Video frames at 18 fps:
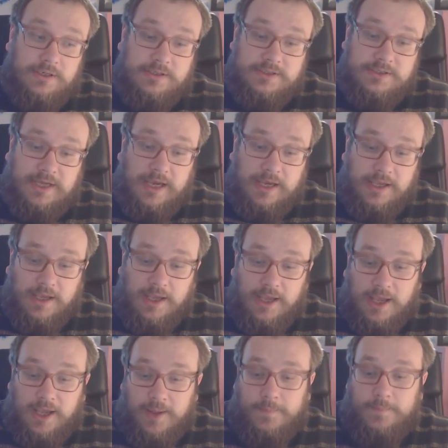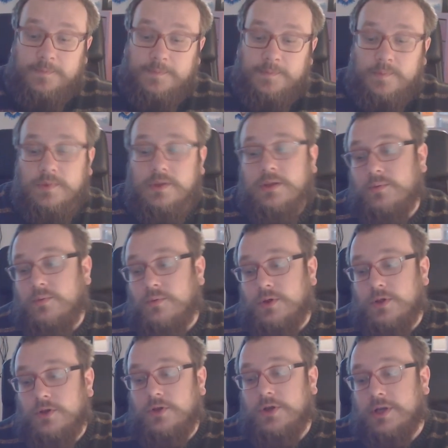hacking game
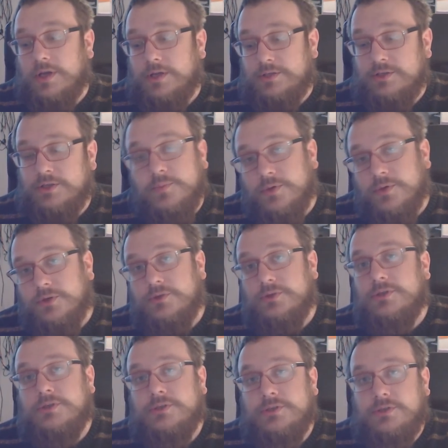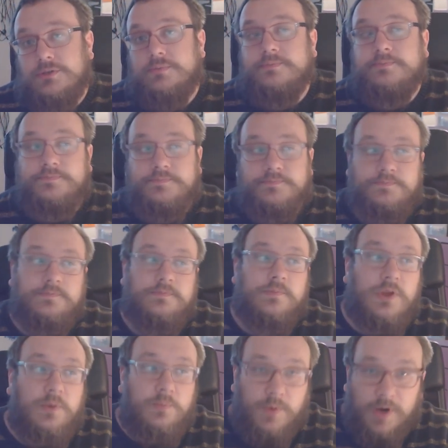where you connect to computers and
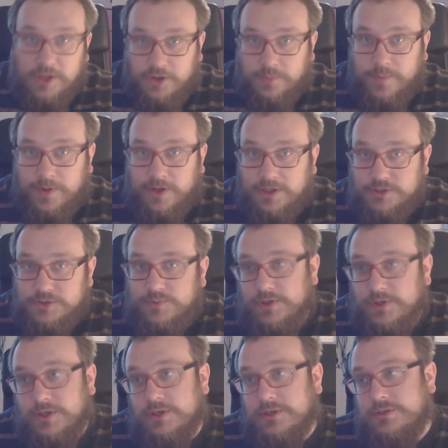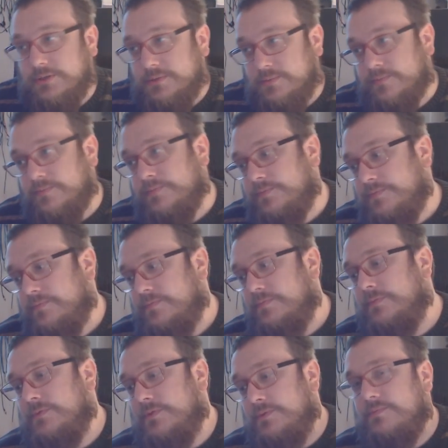break the passwords and
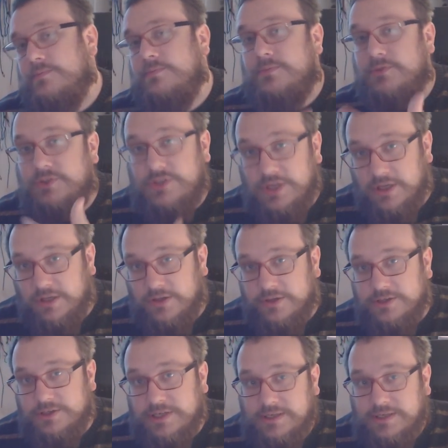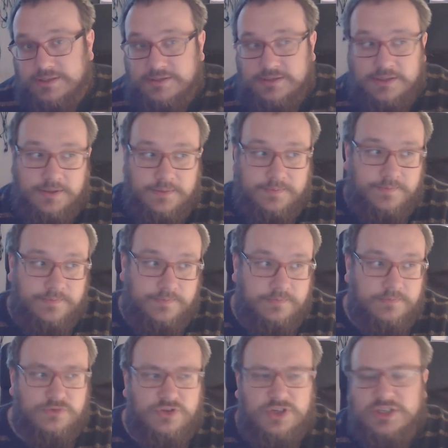steal the data,
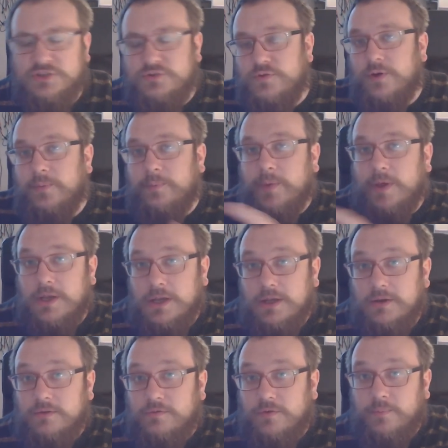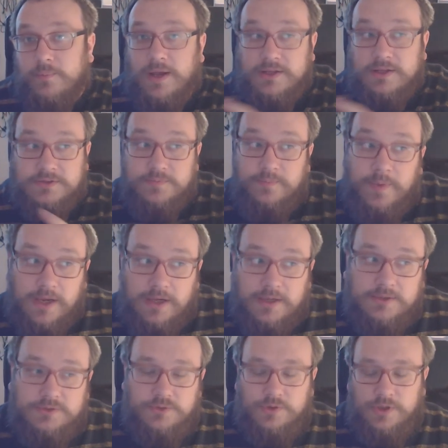transfer money from out of
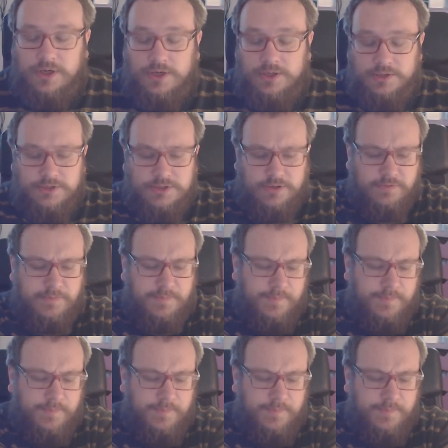banks, all that kind of stuff.